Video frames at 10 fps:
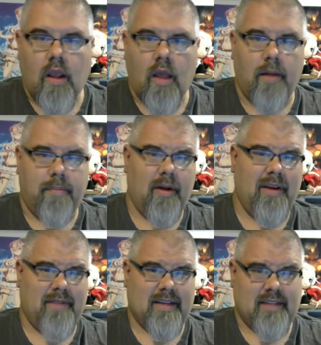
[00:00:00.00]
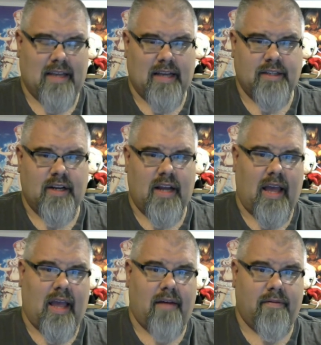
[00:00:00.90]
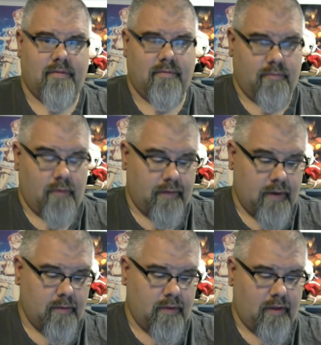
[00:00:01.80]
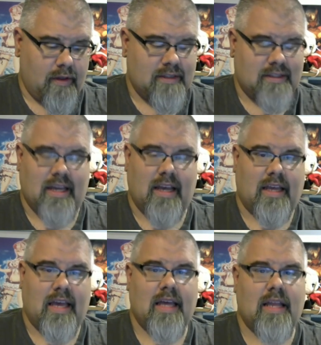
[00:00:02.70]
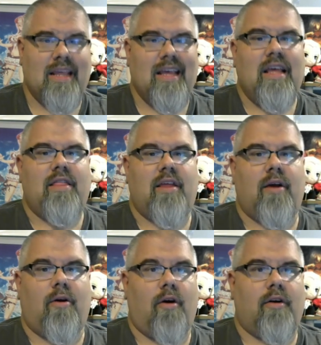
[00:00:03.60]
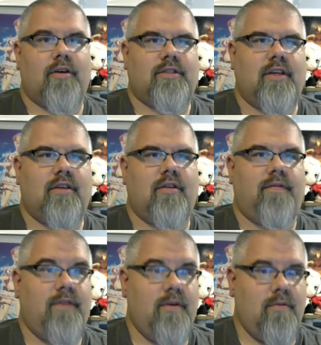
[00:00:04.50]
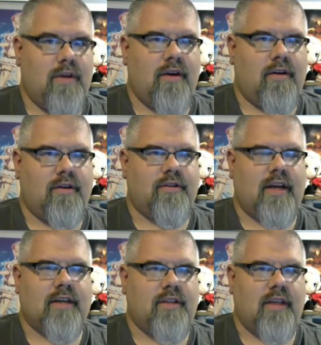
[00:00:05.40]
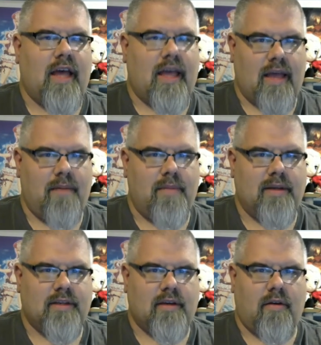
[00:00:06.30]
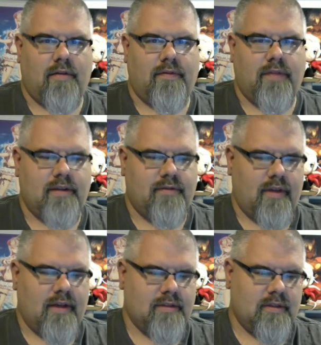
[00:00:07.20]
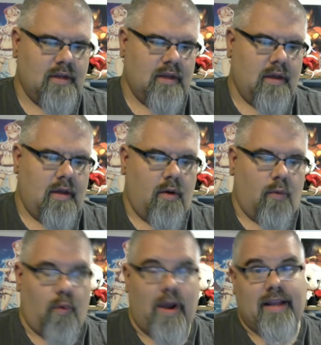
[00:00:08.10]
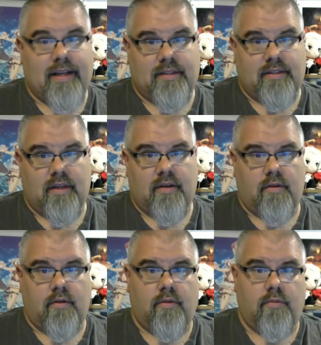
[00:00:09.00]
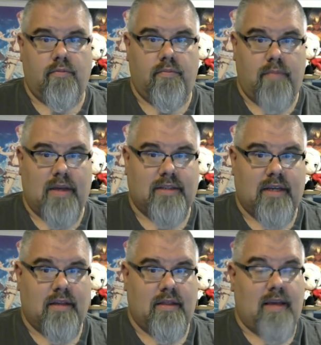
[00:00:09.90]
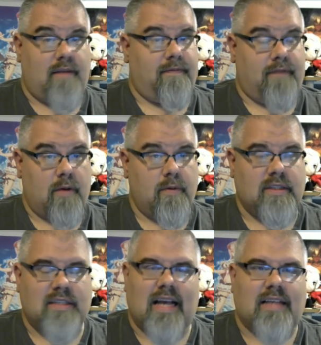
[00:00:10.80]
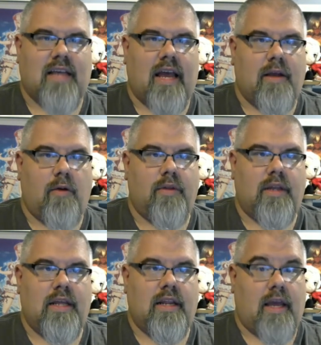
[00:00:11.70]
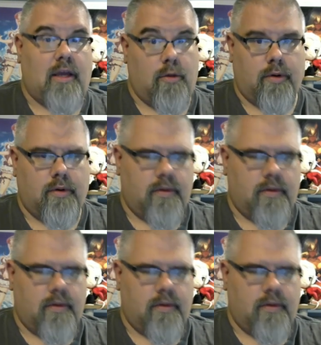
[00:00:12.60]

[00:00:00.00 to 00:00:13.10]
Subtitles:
Upon investigation, I have reviewed the listing again. There are still a few characters, actually, I am missing off of these lists. Red is still missing the fewest, as I only need a Hubert.